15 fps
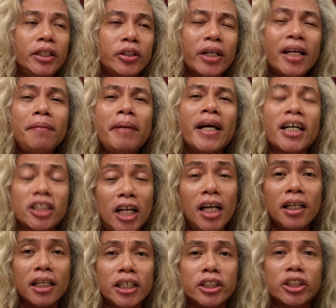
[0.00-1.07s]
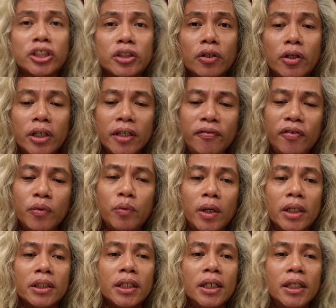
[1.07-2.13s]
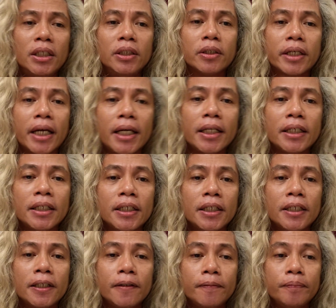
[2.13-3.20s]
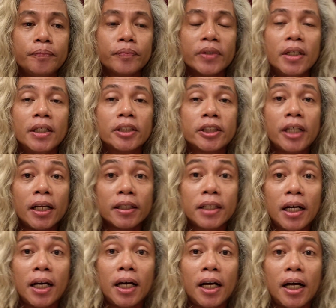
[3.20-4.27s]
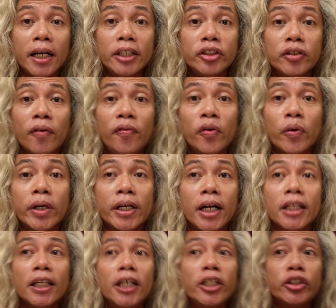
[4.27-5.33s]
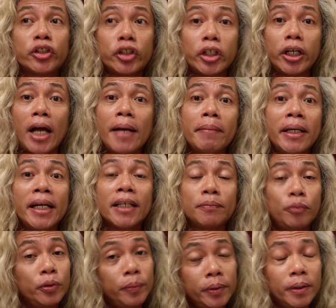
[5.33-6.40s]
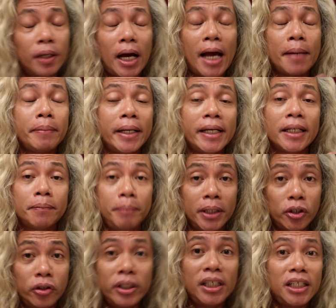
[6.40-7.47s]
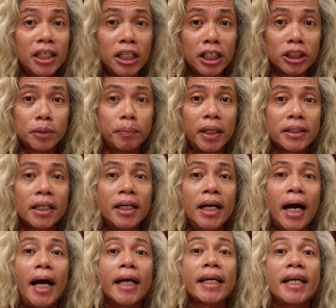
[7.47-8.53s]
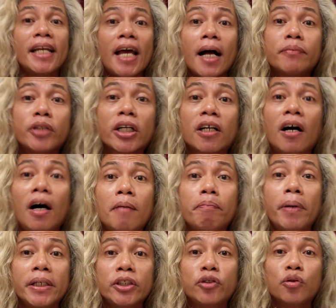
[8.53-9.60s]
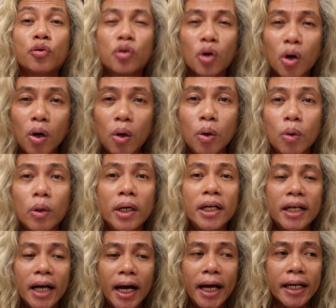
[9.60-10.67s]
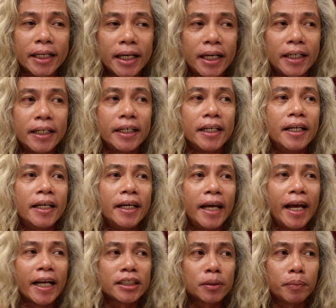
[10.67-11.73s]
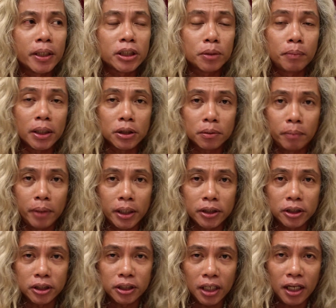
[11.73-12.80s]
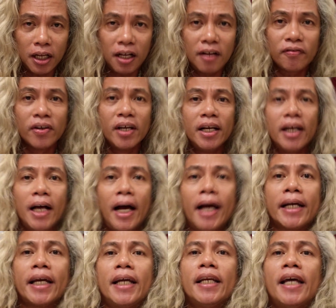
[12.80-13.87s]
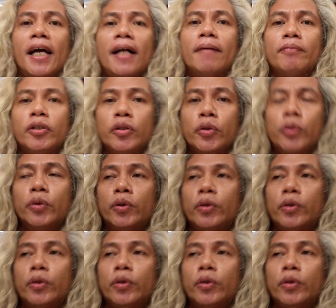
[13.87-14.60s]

you can make a taglish or if you want you can tell the interviewer that sir i may not be i may not be good in english but i can help the company to grow i can express much myself i can help you